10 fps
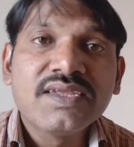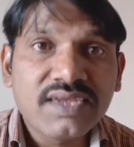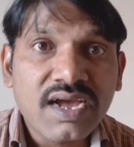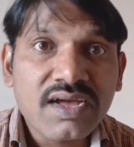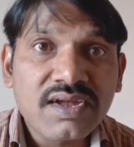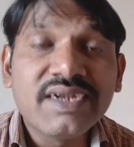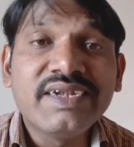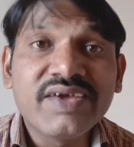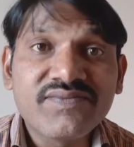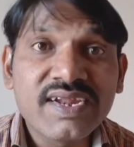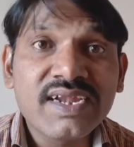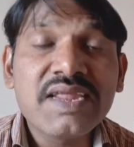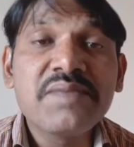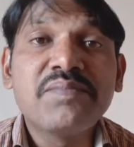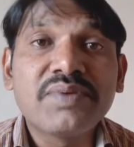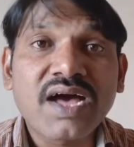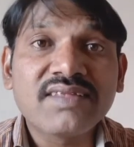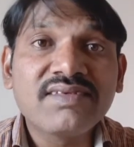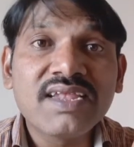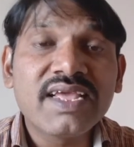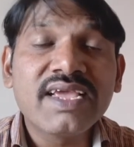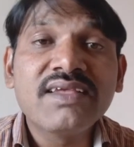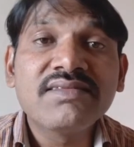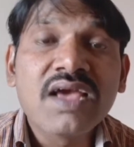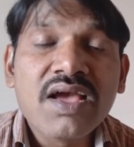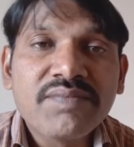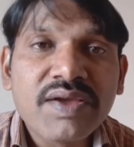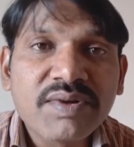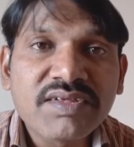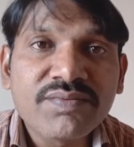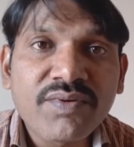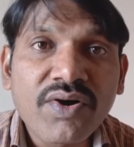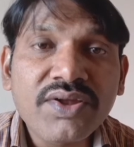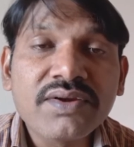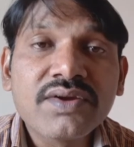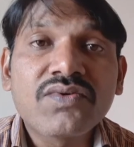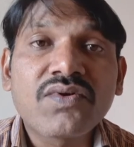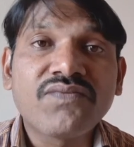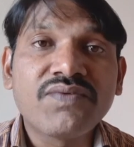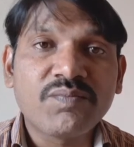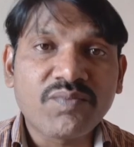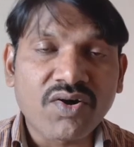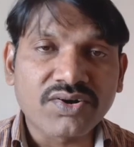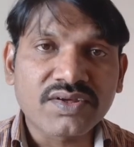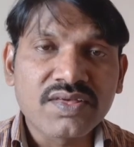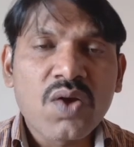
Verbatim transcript: Yeah, definitely Brazil is famous for coffee pot.